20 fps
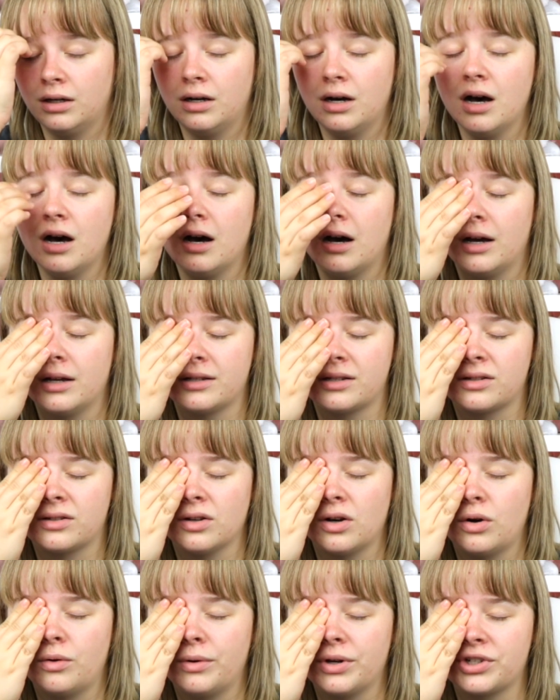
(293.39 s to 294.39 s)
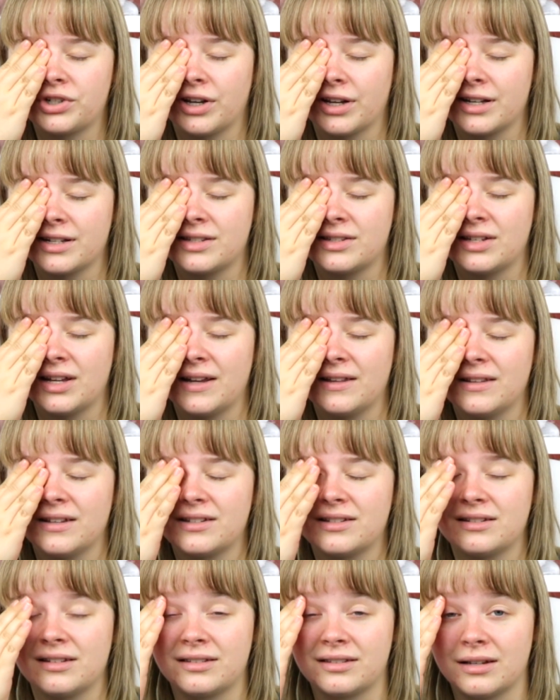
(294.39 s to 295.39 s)
Oh, I so wish I could say
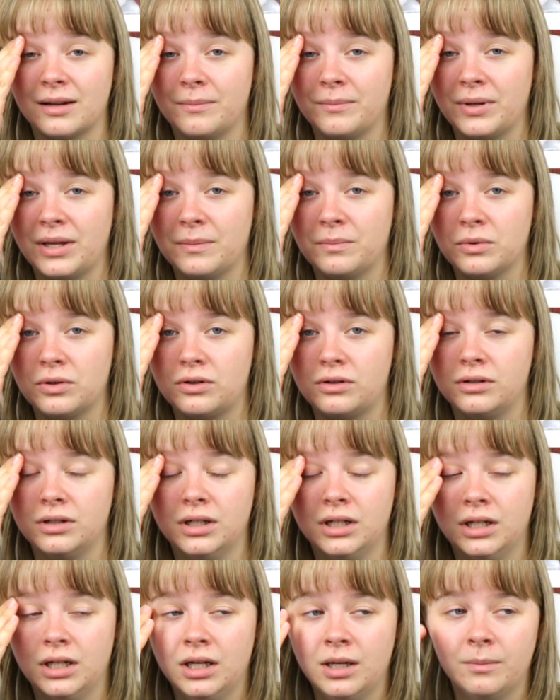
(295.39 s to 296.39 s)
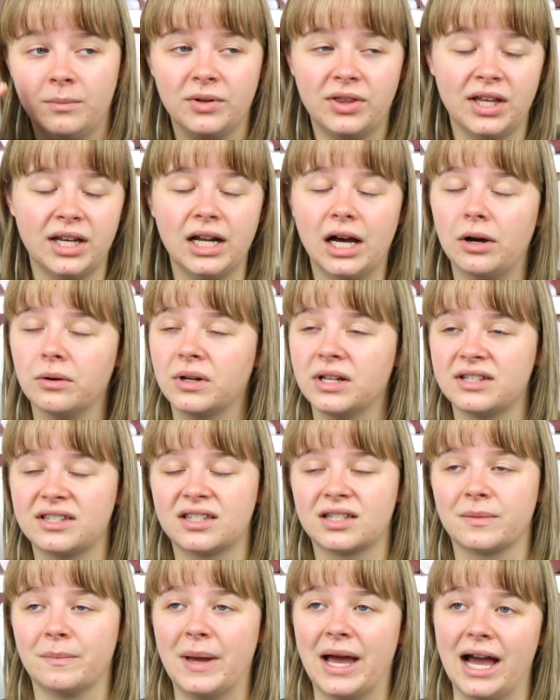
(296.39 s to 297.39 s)
this to some people, But then I would get
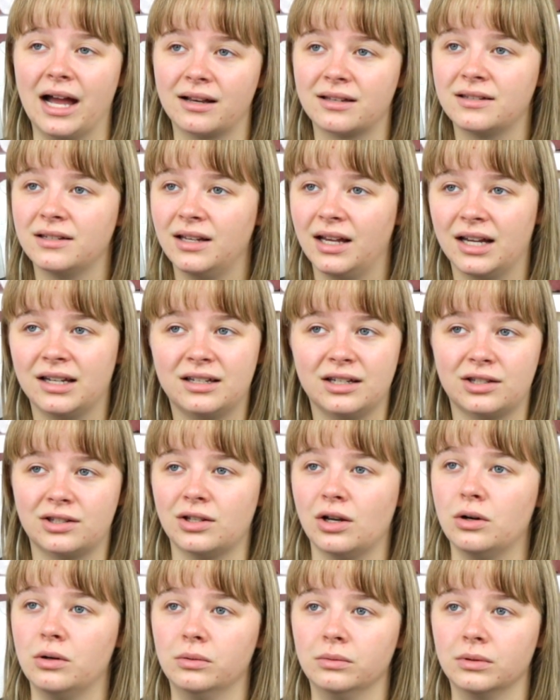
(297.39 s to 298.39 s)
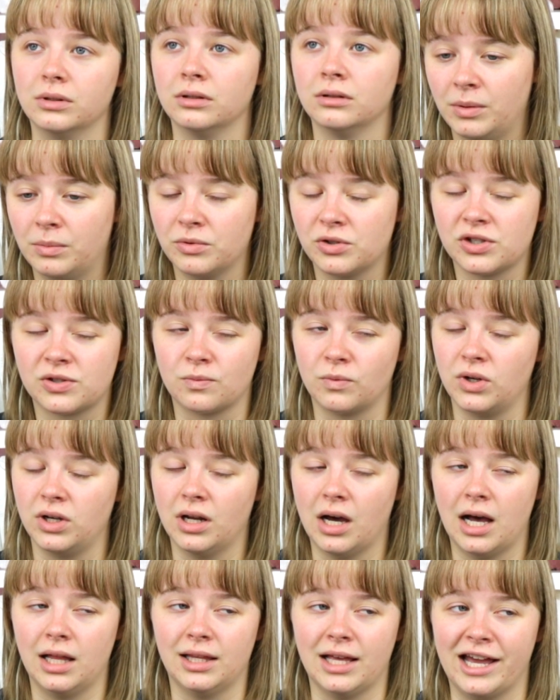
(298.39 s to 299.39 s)
smacked and disowned. People just would
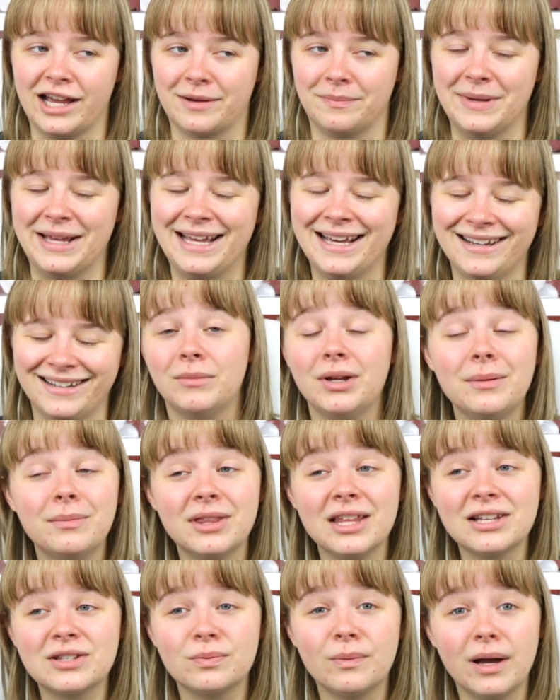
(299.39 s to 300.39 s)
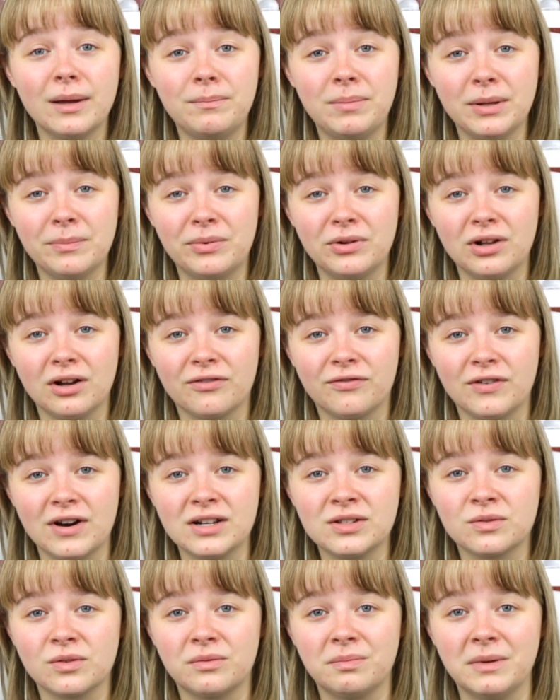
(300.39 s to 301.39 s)
not like me. Maybe that's why people are
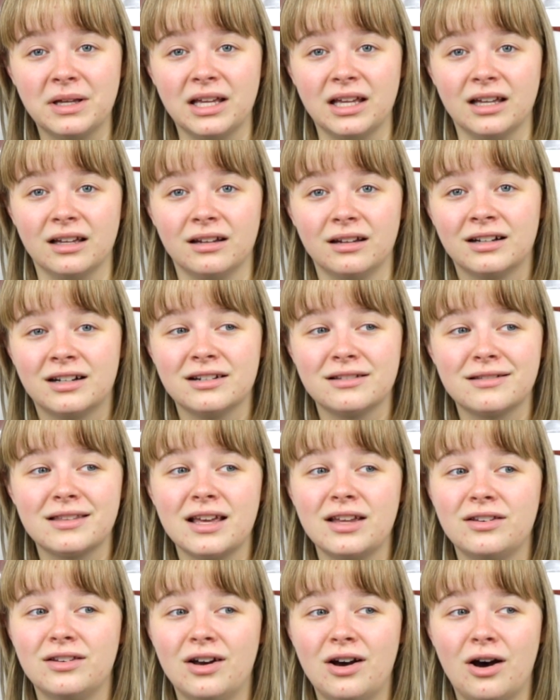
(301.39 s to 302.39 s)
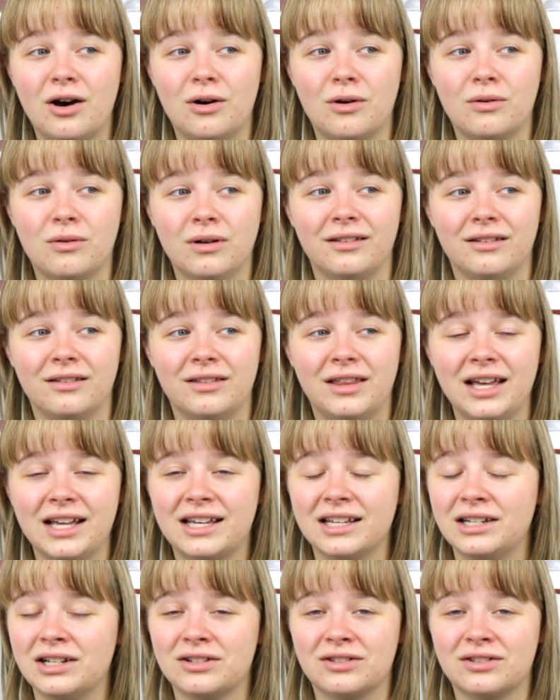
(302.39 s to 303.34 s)
friends with me, because they know they can